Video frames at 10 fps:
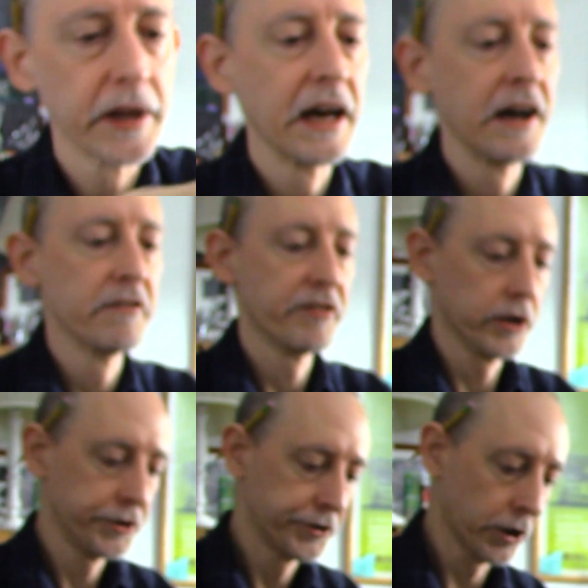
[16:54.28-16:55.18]
have
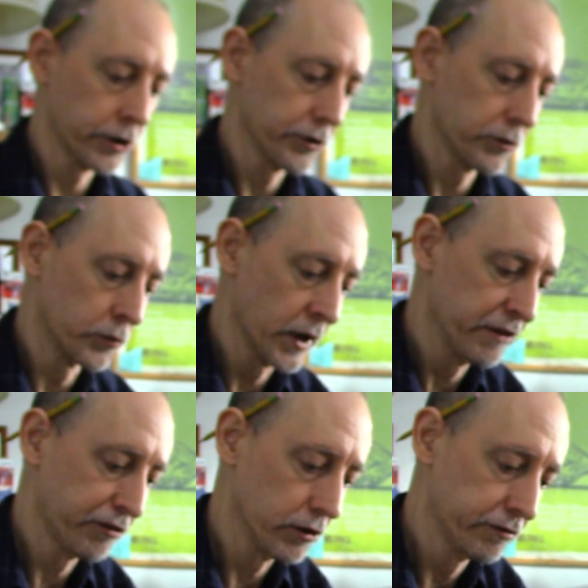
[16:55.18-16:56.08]
a dart
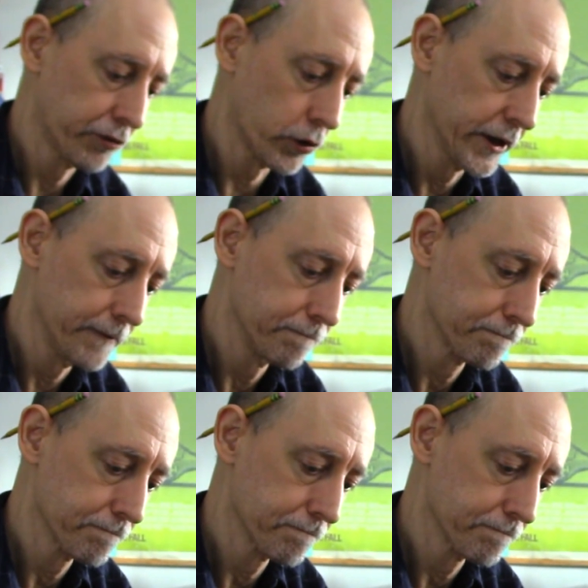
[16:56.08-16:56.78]
rifle for it.